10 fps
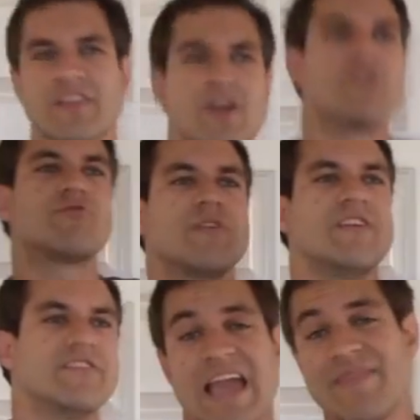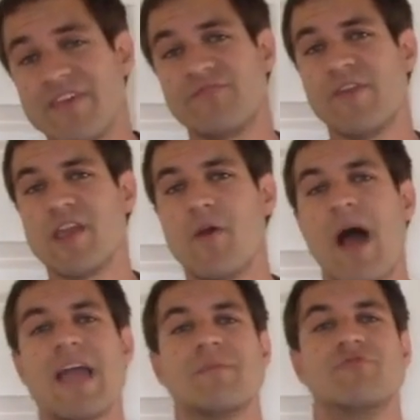and countries. In this video
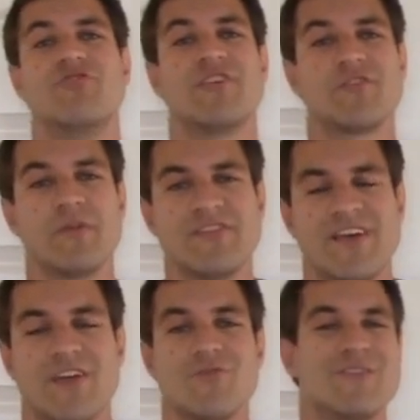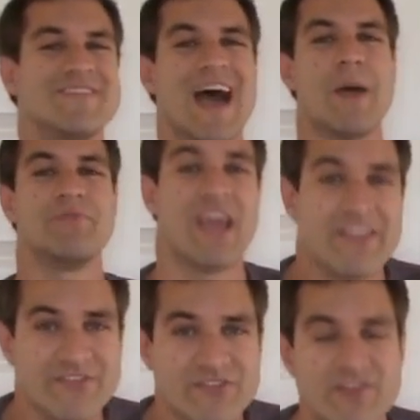I am just going to tell you the top
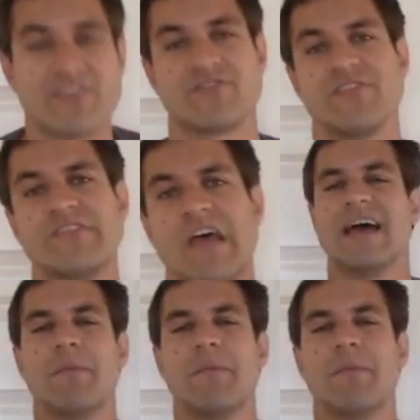10 suggestions.